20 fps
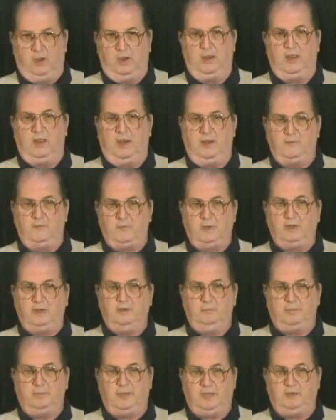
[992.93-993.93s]
For every
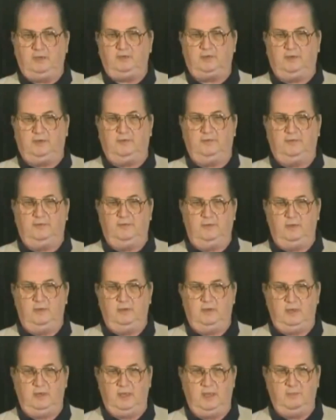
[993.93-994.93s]
piece of
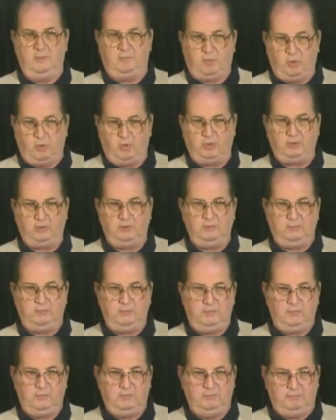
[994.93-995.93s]

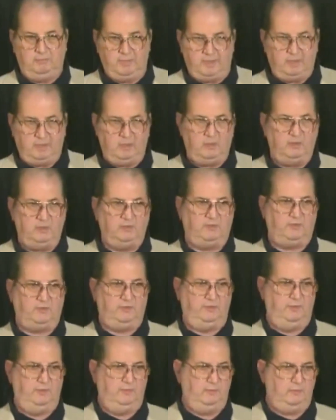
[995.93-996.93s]
important
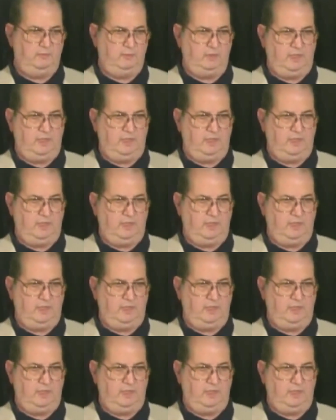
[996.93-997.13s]
bills,